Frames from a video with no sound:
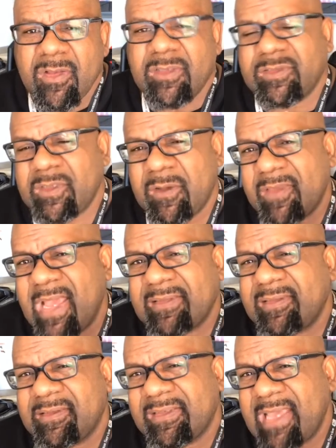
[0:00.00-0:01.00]
So that's
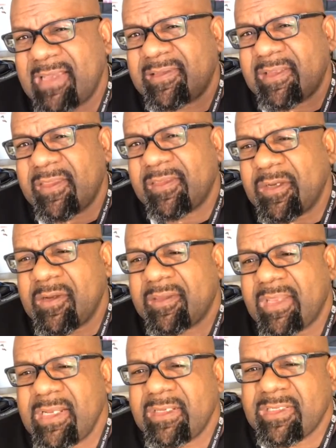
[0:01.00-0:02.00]
the 3rd
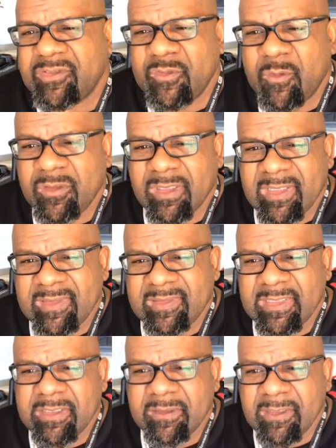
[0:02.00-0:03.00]
thing that you want to
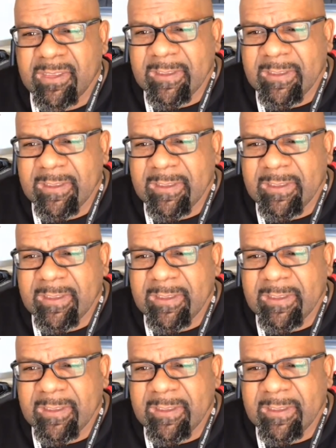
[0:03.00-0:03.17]
consider.